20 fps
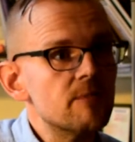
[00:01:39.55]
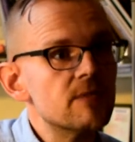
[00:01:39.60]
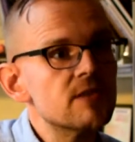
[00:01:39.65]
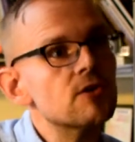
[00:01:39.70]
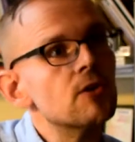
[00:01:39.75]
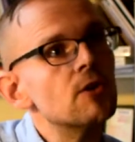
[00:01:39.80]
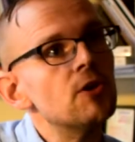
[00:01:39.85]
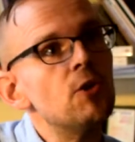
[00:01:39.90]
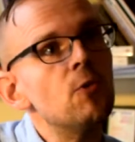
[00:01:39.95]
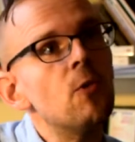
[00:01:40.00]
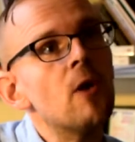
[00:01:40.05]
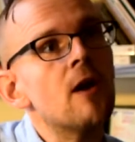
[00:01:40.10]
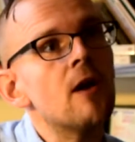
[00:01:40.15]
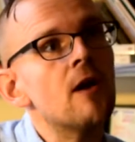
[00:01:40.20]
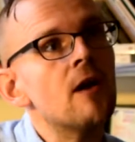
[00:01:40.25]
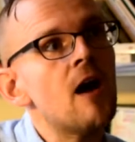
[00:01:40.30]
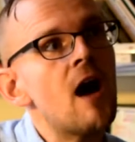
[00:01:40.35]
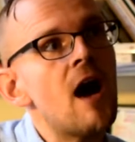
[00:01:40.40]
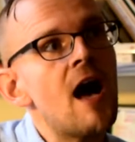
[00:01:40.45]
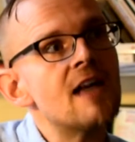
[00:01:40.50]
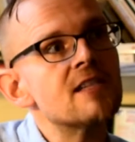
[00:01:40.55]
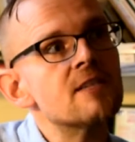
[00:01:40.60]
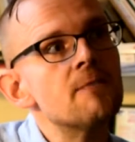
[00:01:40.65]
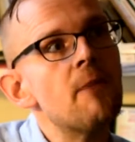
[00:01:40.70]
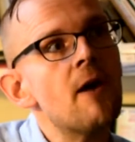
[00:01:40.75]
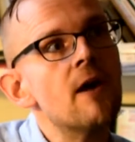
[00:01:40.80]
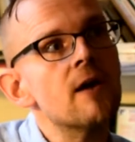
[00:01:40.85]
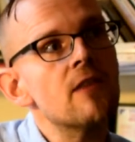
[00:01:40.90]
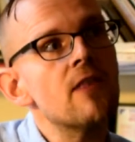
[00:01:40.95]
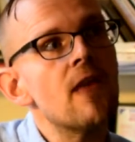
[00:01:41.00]
So you are, as a
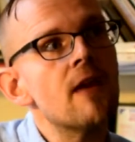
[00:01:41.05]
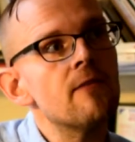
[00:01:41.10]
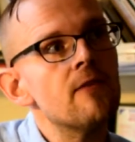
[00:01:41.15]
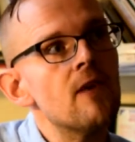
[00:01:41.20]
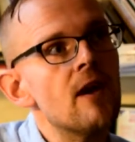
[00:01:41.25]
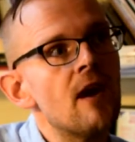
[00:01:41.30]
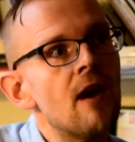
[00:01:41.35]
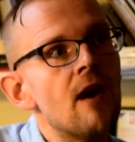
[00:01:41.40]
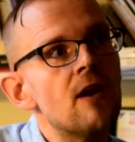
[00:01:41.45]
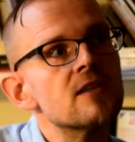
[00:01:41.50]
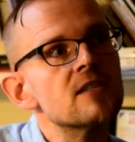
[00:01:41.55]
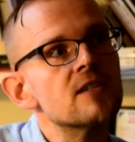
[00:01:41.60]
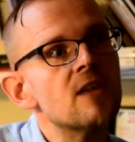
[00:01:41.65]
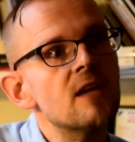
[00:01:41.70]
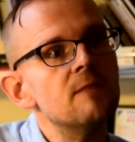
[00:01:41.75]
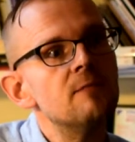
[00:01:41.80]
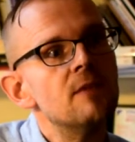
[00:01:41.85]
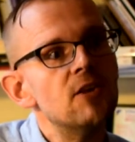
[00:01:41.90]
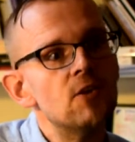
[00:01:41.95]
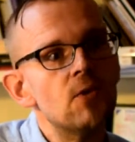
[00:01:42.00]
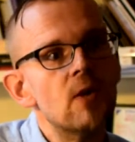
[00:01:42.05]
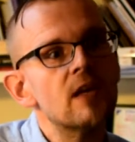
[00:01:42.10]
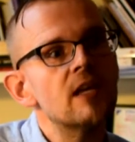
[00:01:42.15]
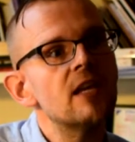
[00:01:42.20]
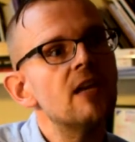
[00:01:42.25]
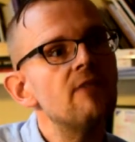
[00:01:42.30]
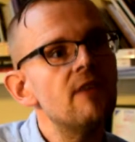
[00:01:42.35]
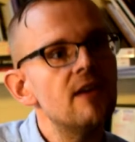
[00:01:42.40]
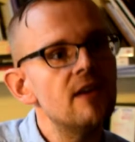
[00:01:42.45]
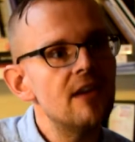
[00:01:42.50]
part of that assignment, you are
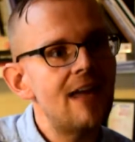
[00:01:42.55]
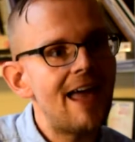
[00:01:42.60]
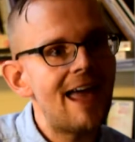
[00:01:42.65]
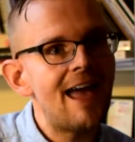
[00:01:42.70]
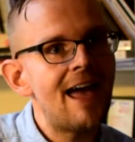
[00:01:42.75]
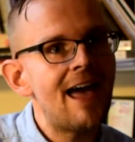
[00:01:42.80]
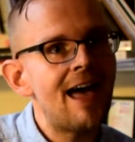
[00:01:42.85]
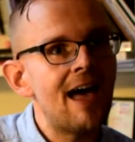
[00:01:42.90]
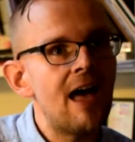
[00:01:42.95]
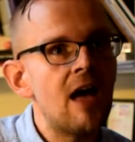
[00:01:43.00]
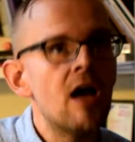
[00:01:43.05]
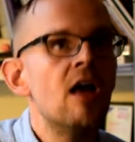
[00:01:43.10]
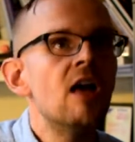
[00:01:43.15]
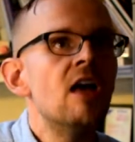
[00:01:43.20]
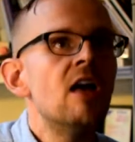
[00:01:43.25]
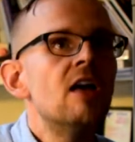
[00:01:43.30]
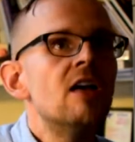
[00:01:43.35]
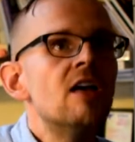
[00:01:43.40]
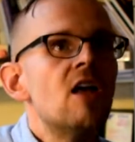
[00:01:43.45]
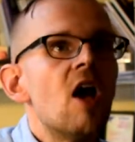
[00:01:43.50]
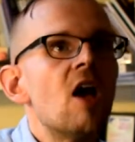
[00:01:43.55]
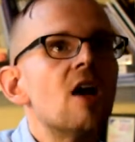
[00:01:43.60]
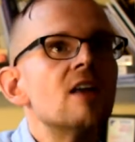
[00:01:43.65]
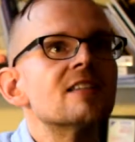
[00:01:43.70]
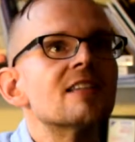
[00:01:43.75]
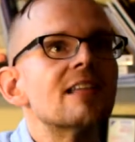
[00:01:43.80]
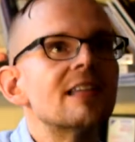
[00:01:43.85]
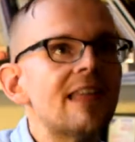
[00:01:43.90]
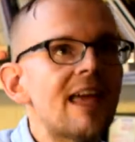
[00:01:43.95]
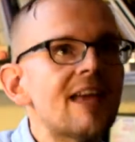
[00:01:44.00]
given a
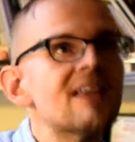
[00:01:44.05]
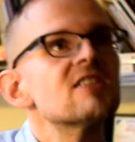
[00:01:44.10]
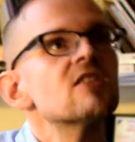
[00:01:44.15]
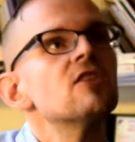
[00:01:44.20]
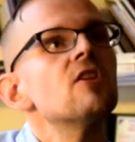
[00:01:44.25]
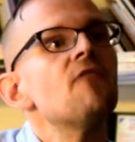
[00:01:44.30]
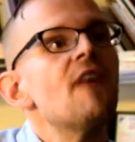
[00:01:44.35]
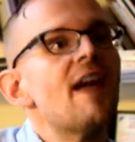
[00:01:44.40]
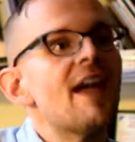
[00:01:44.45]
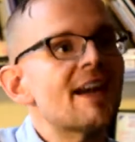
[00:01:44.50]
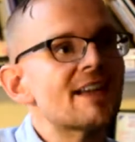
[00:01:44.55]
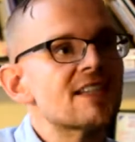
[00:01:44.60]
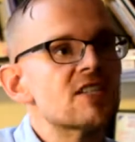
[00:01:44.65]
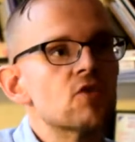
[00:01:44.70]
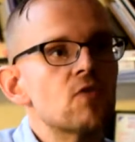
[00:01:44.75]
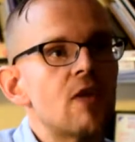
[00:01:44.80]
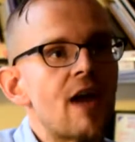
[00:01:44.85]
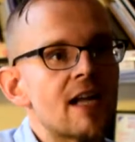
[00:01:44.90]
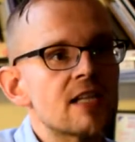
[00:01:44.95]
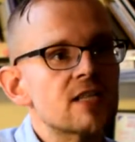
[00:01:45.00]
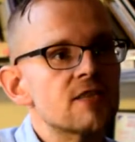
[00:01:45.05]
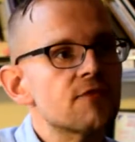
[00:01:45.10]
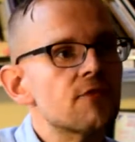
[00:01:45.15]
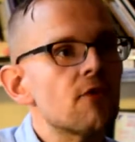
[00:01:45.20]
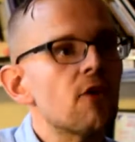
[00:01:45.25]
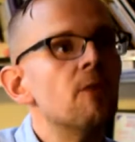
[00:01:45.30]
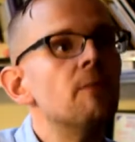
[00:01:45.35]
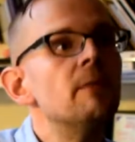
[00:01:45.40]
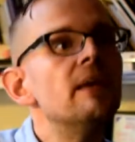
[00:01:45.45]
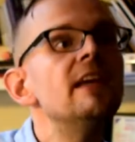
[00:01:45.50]
selection of extracts
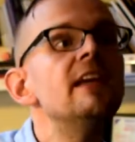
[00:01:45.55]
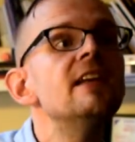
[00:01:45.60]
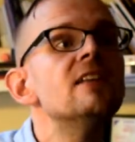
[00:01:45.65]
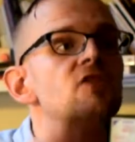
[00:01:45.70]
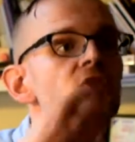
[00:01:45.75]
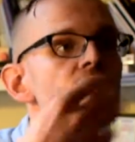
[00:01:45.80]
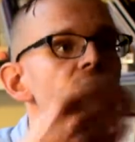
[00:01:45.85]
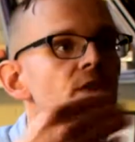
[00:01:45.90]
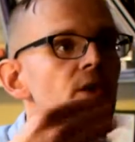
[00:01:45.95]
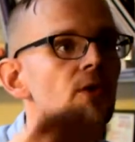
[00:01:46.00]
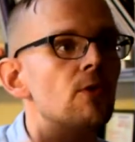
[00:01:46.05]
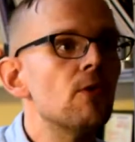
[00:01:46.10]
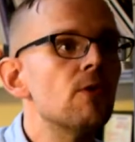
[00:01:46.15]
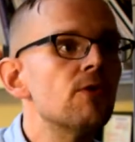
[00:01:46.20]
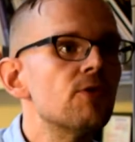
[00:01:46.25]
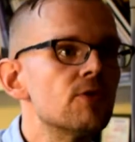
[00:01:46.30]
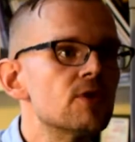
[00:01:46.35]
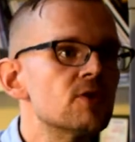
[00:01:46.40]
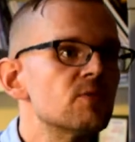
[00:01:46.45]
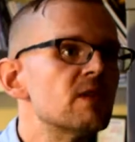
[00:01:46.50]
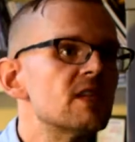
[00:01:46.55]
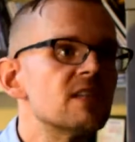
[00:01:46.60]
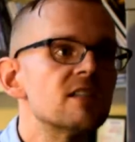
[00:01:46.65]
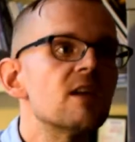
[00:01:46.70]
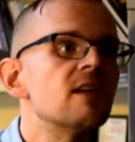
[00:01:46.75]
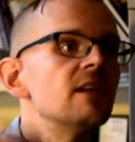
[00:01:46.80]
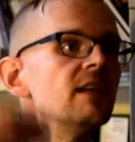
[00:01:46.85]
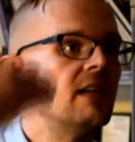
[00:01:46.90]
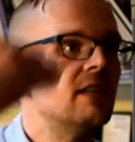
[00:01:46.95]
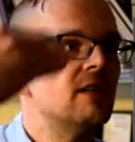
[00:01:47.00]
from each of the authors we
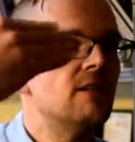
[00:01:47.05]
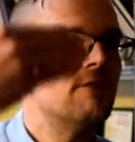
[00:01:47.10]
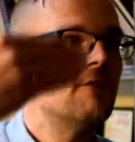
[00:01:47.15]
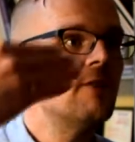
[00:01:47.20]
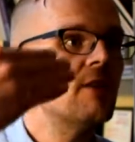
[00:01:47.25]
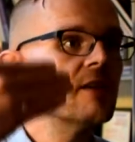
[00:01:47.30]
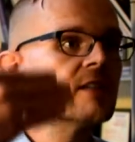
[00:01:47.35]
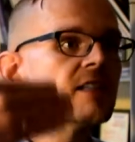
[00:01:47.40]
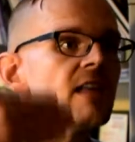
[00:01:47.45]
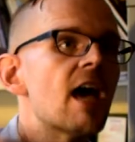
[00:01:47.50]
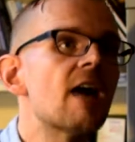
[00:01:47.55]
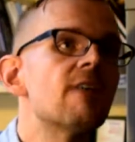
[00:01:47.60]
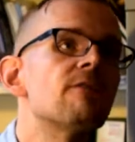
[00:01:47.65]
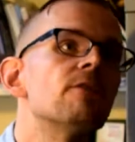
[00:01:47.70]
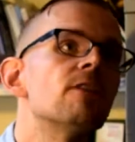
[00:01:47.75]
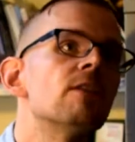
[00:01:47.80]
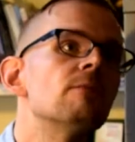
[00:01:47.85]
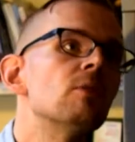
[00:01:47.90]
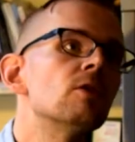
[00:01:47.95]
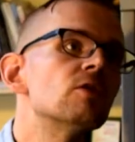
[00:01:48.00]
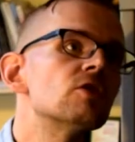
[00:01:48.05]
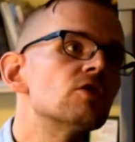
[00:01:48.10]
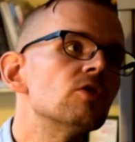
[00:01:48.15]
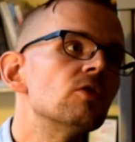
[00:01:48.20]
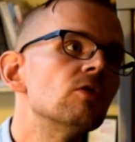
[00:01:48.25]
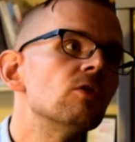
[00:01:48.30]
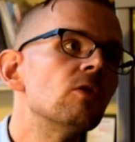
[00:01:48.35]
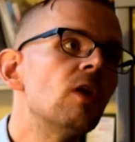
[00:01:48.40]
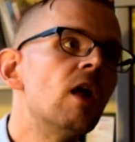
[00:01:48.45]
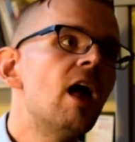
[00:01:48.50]
study in the first half of the
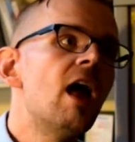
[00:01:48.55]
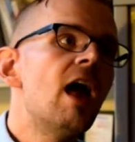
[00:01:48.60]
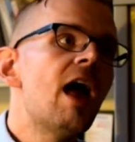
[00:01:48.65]
module,